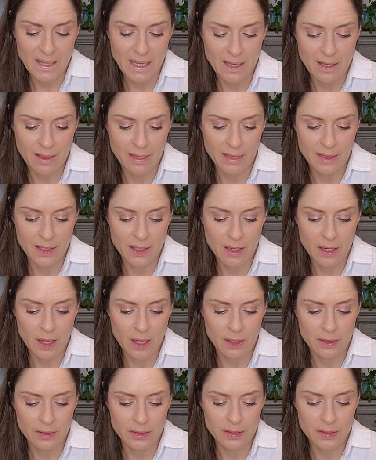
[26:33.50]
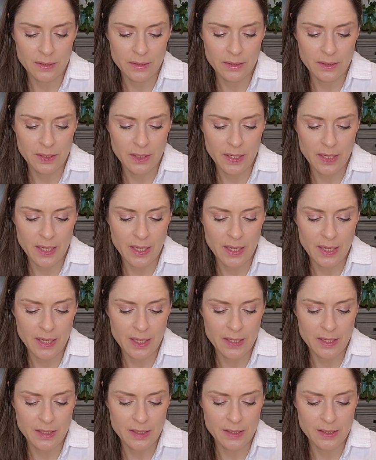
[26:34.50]
And the color
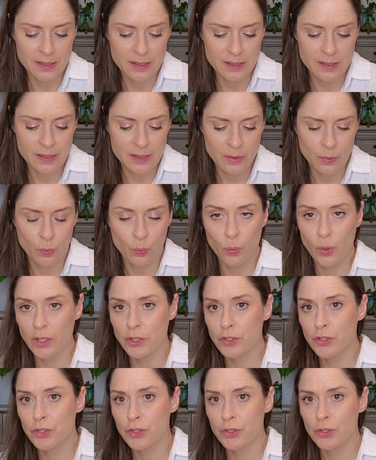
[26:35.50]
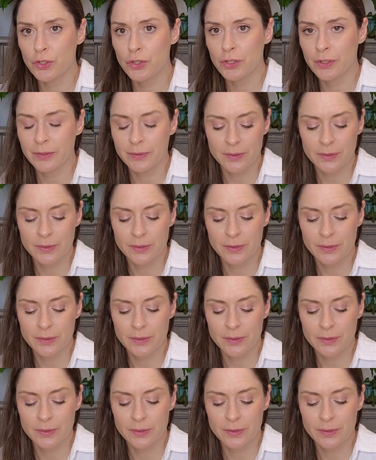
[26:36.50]
is Wish.